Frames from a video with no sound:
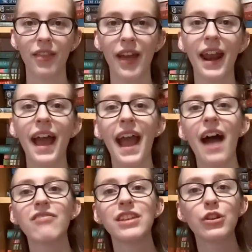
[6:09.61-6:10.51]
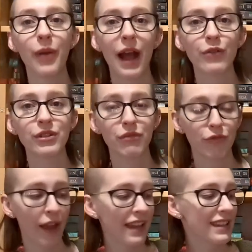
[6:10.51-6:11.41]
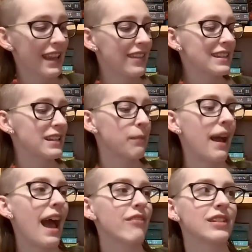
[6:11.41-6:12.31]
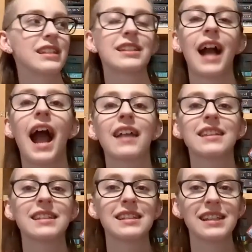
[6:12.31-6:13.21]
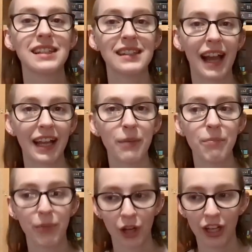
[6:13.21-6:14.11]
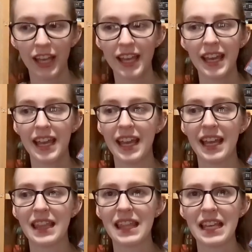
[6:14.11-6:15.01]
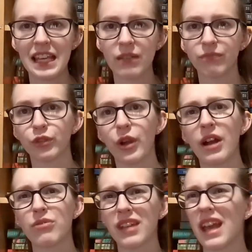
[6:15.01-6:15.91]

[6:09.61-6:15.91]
then I have The Crown's Fate, and this is by Evelyn Skye. This is the second book in the Crown's